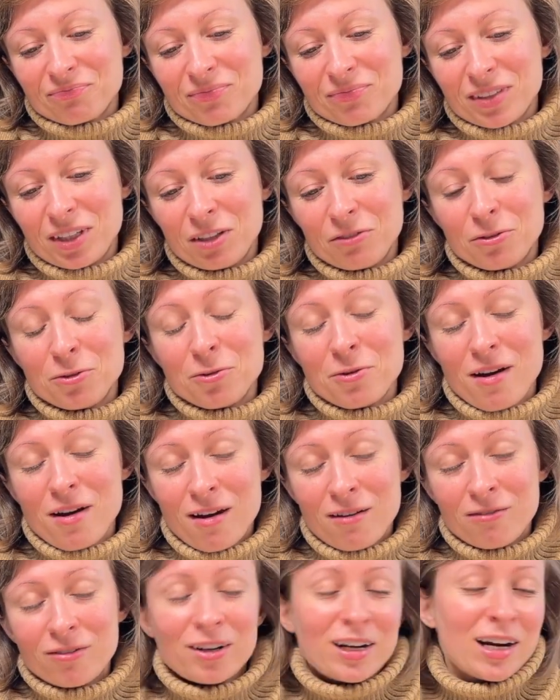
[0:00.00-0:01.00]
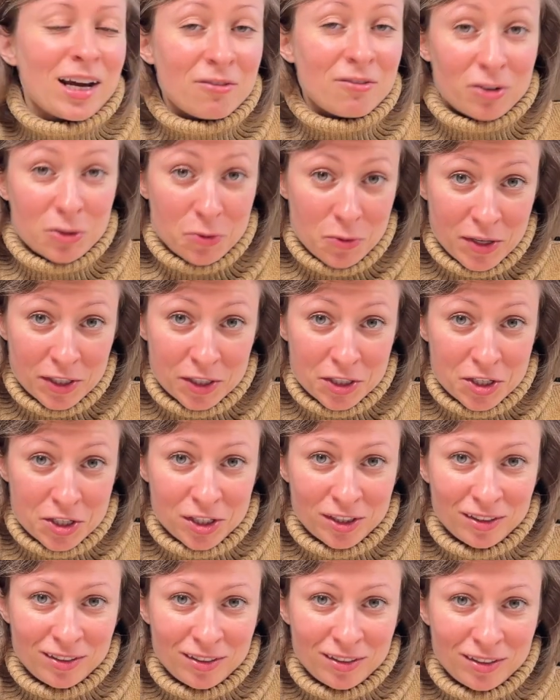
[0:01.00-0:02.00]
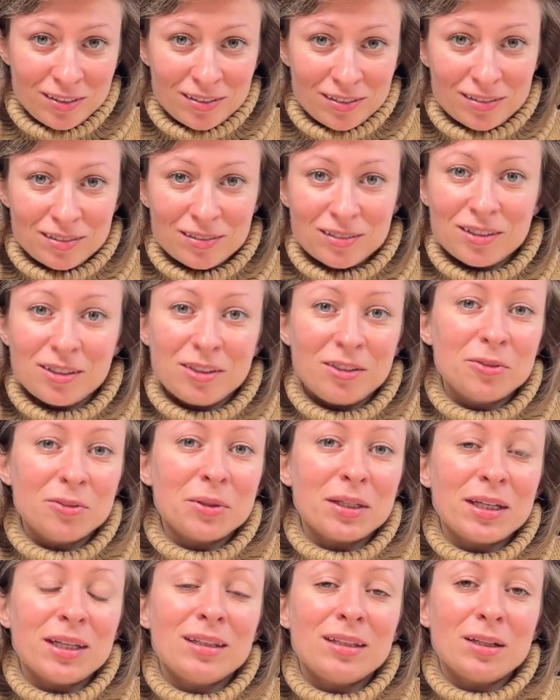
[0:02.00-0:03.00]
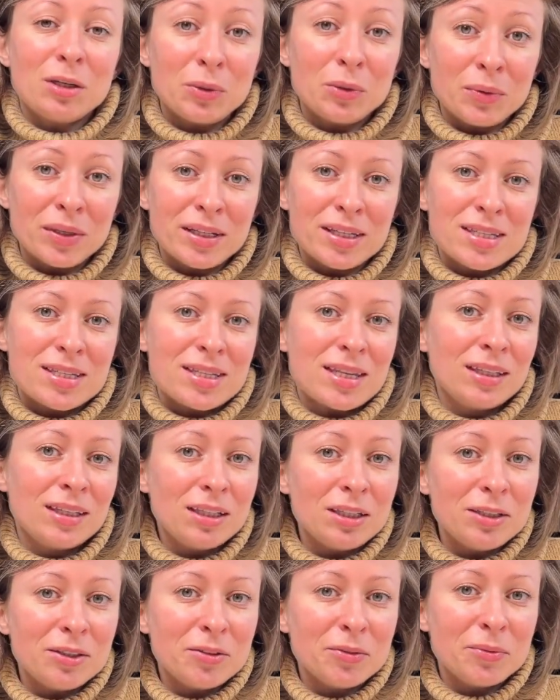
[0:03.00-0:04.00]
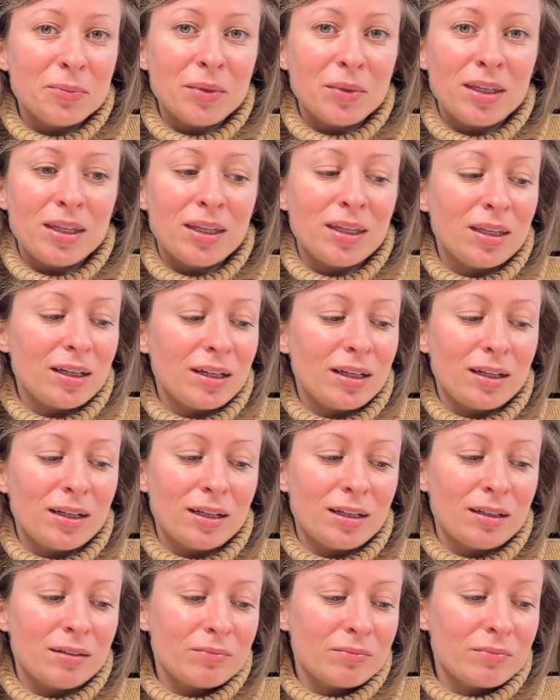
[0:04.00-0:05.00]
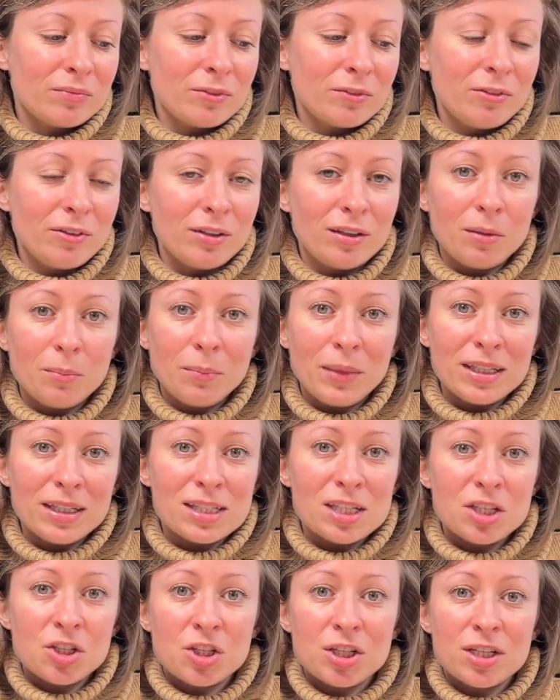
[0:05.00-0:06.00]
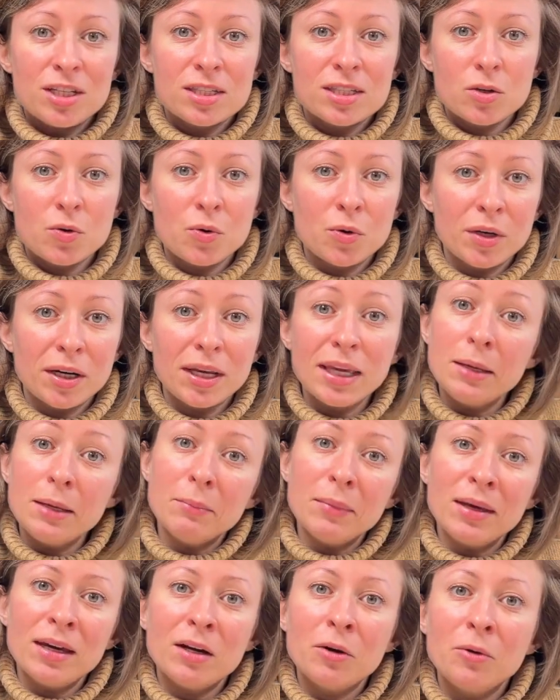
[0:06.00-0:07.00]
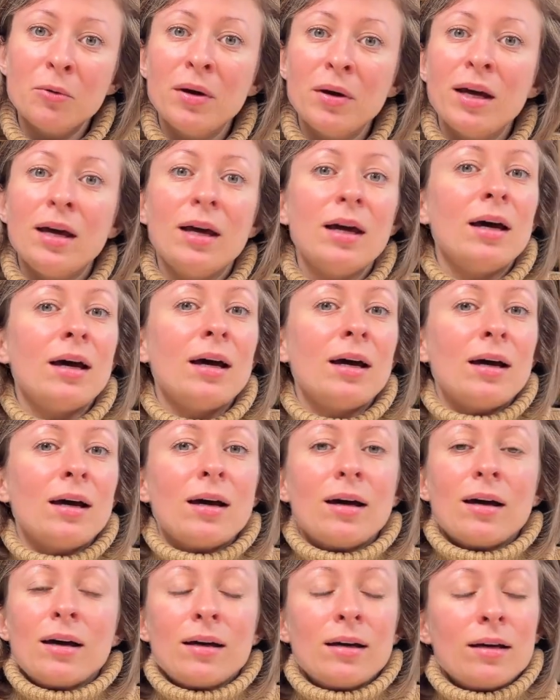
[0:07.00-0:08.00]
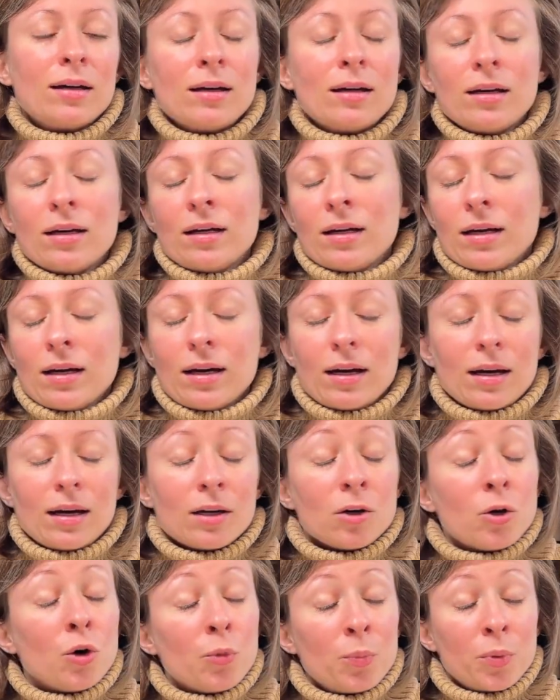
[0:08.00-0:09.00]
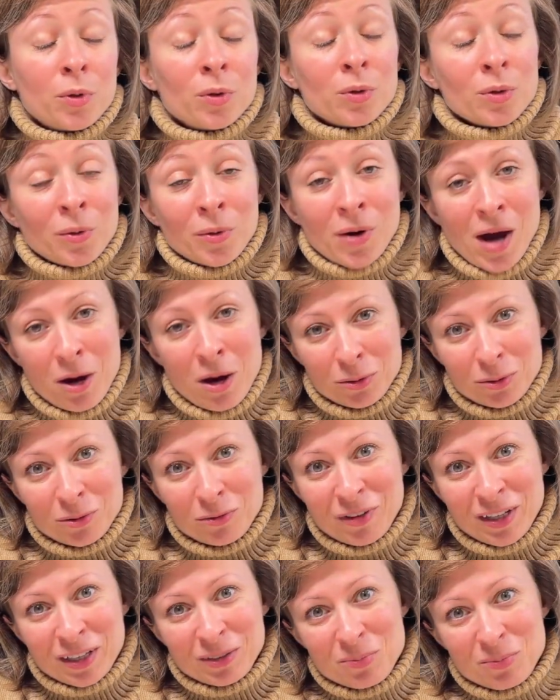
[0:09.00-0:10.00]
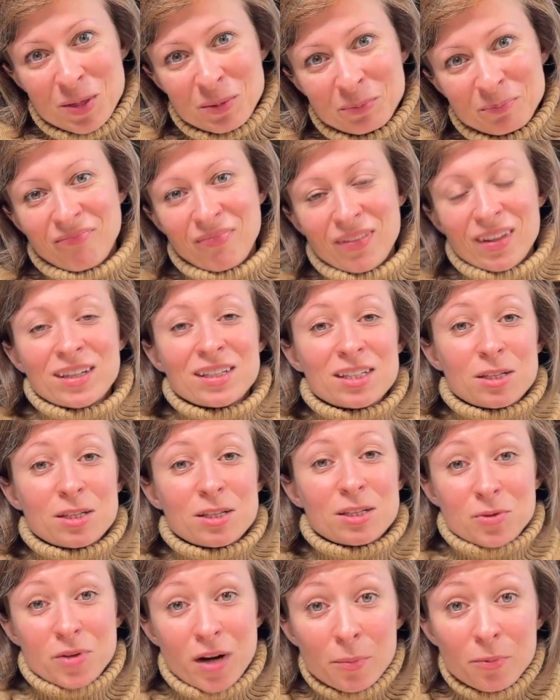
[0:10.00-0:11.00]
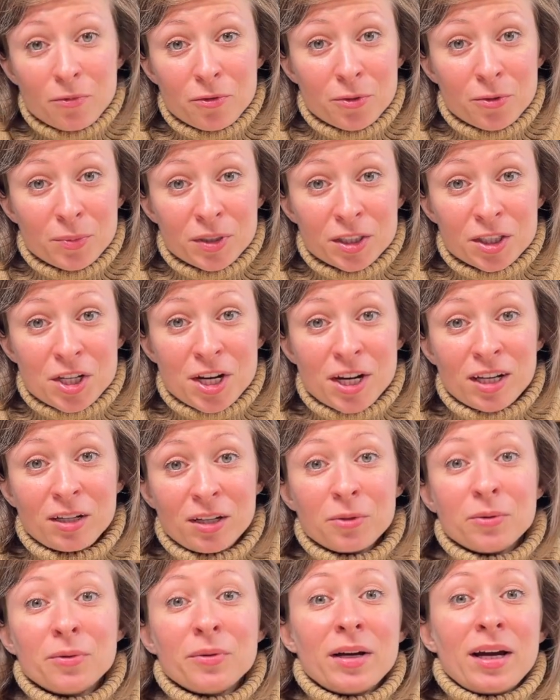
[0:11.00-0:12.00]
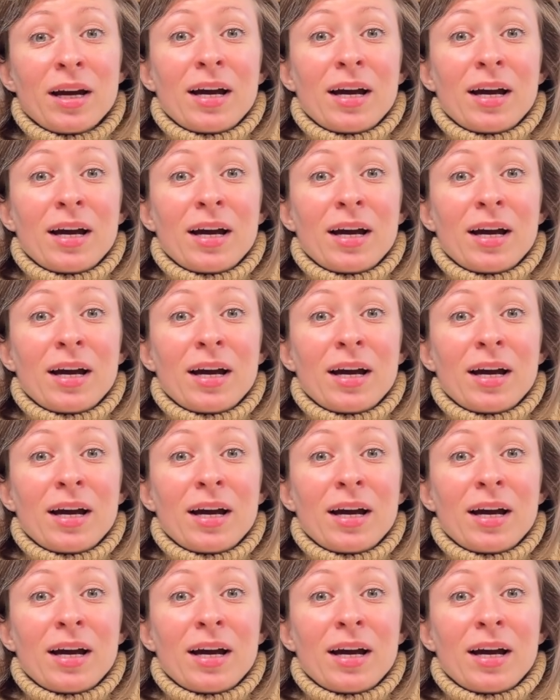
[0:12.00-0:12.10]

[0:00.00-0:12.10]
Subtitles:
If you ever have a question, you can always send it to me via the messages or email. I hope you know how to find me. Subscribe for my channel.